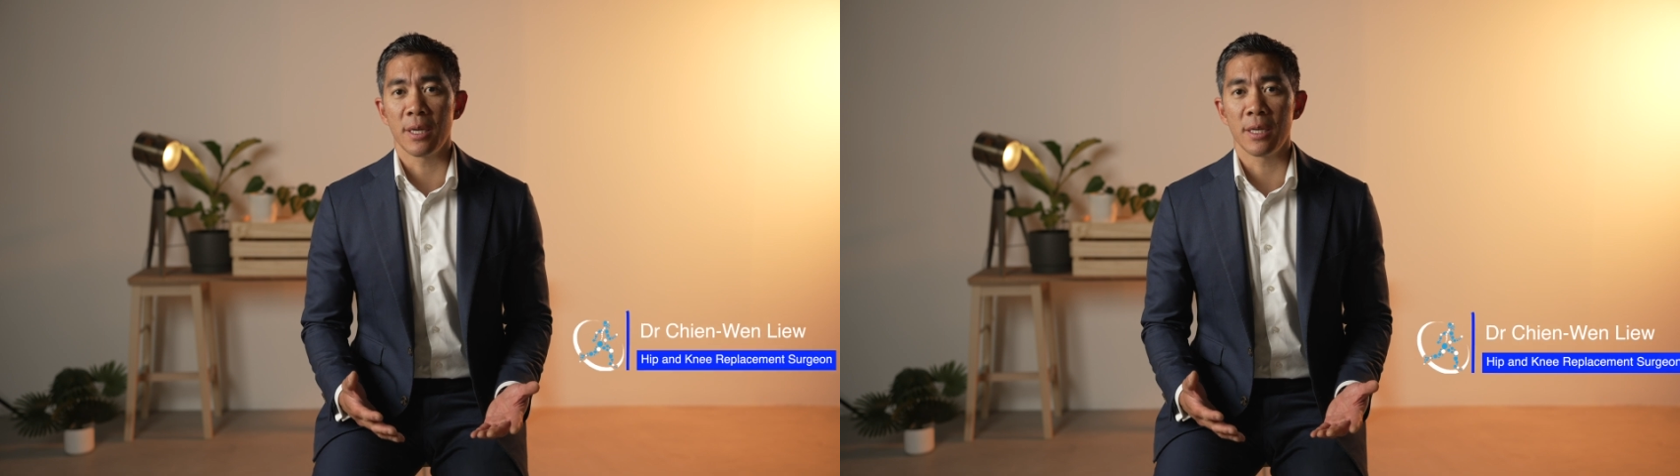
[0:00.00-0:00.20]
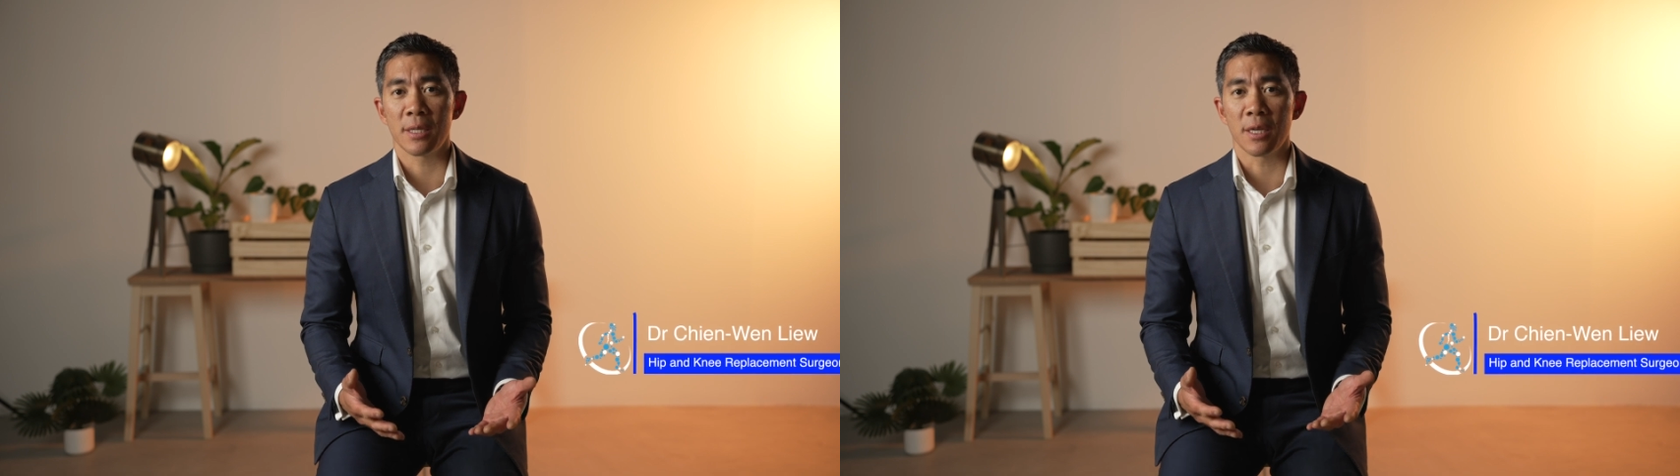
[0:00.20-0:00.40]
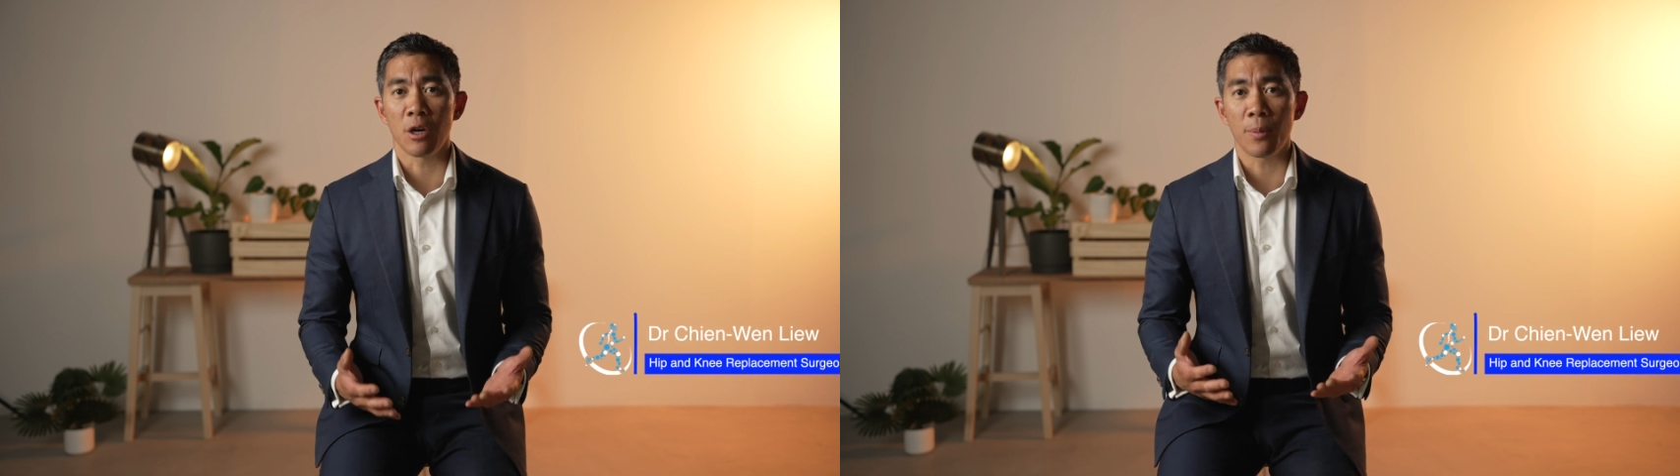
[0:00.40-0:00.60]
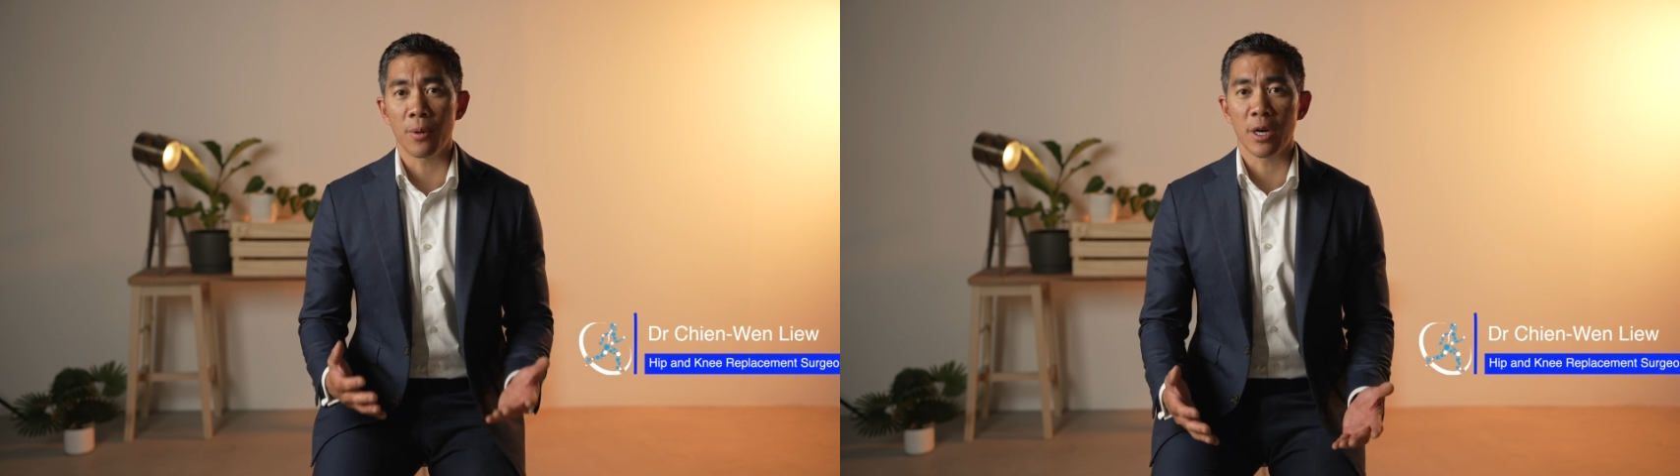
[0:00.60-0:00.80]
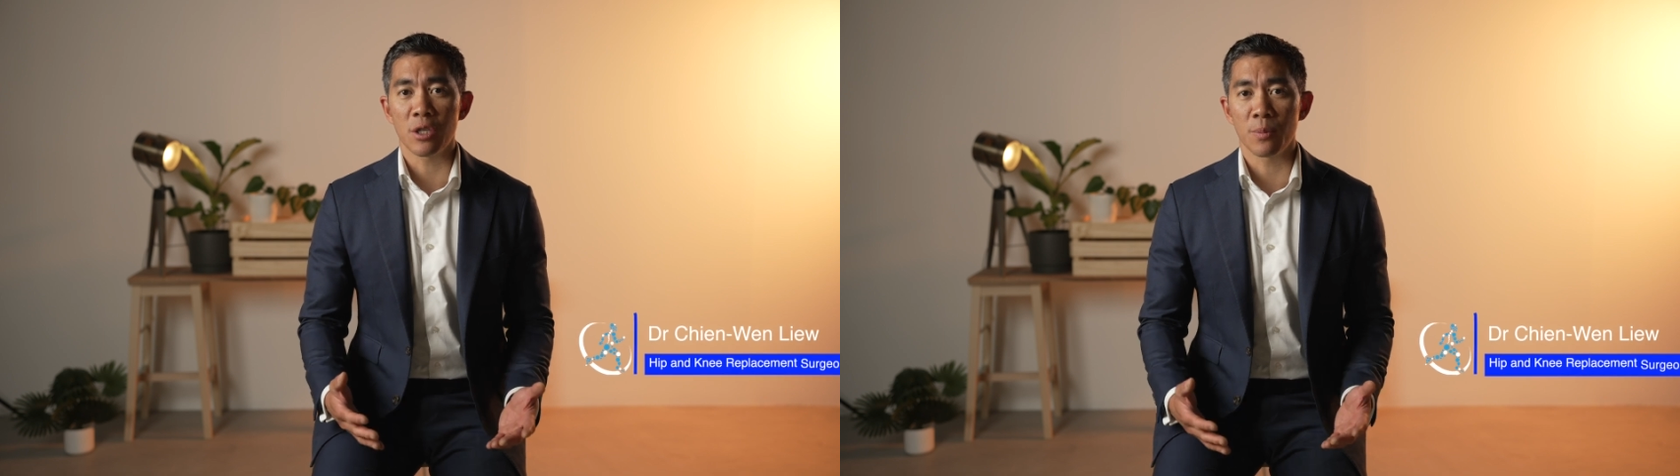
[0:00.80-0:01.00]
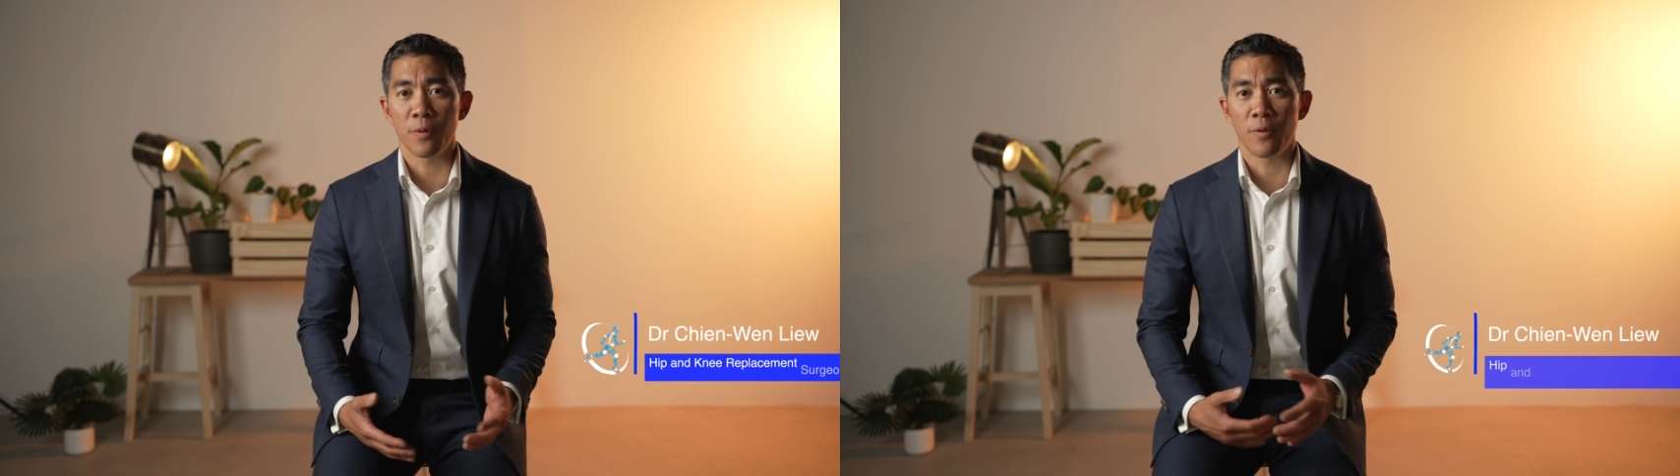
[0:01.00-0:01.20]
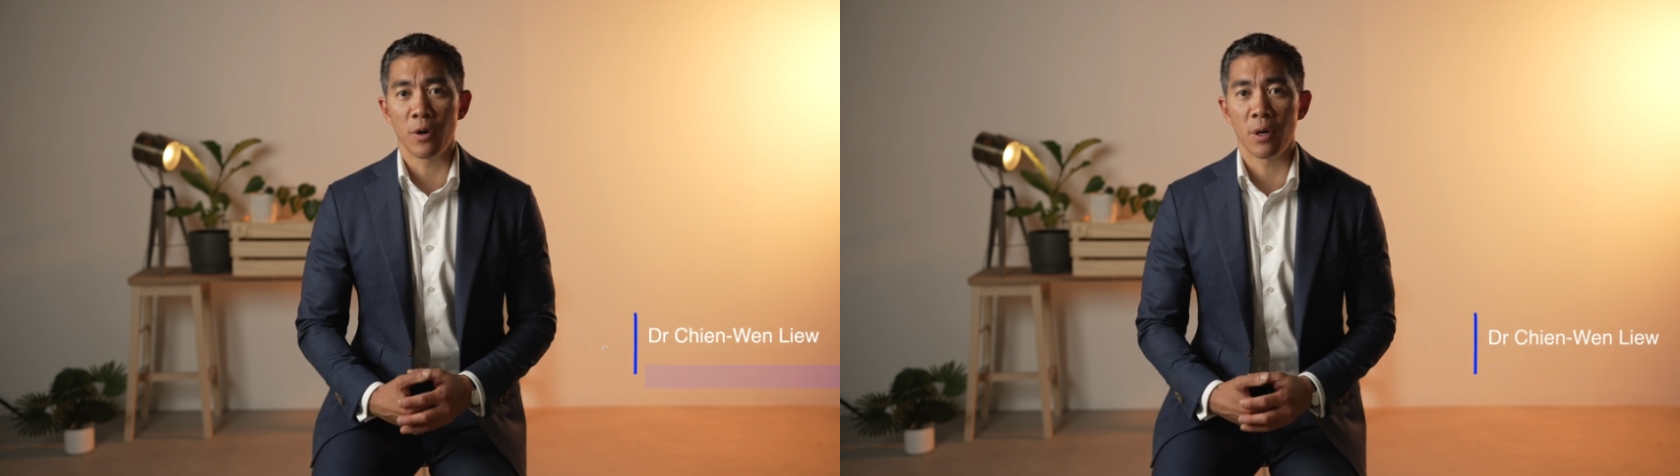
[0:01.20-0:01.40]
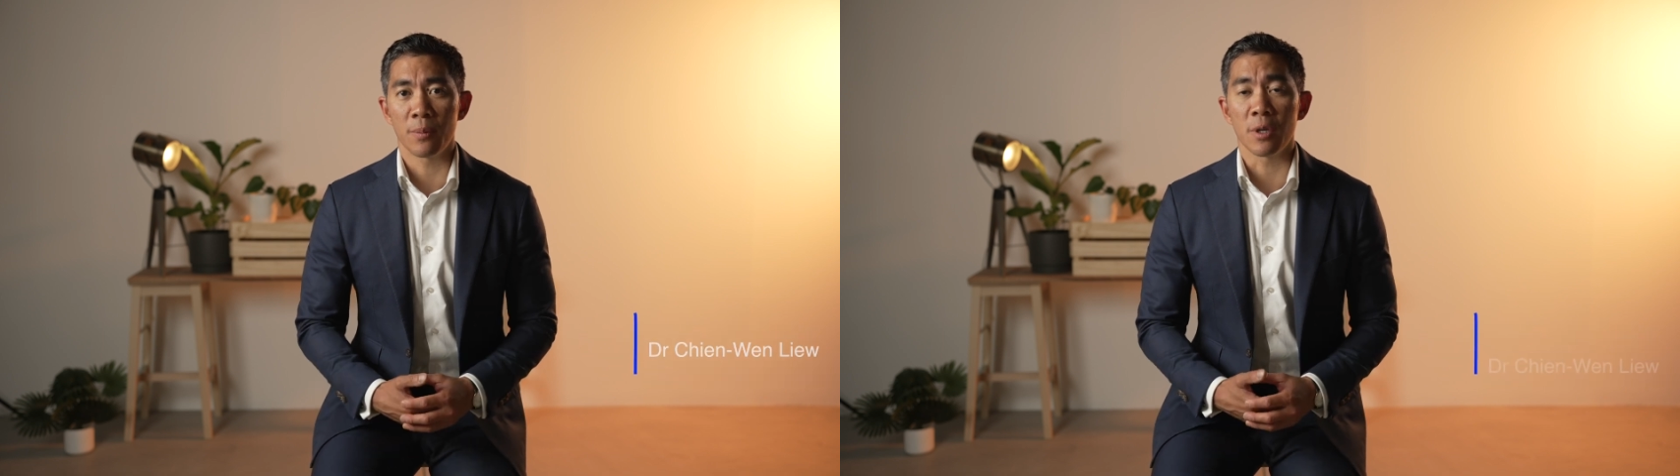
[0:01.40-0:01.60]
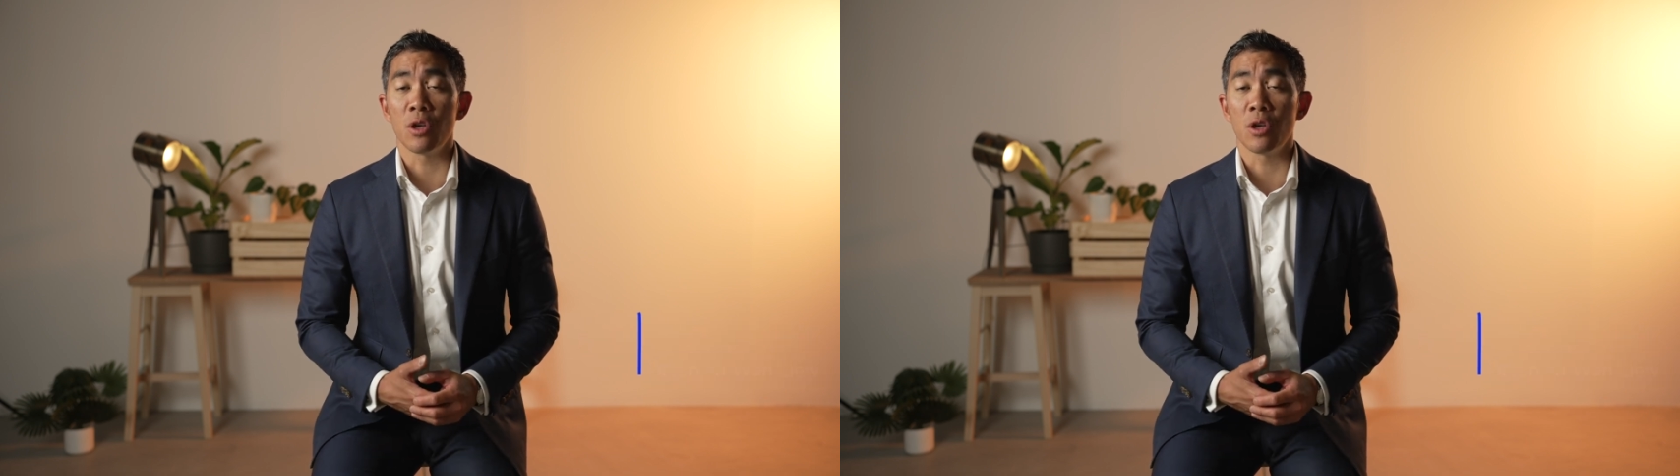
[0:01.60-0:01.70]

is an operation performed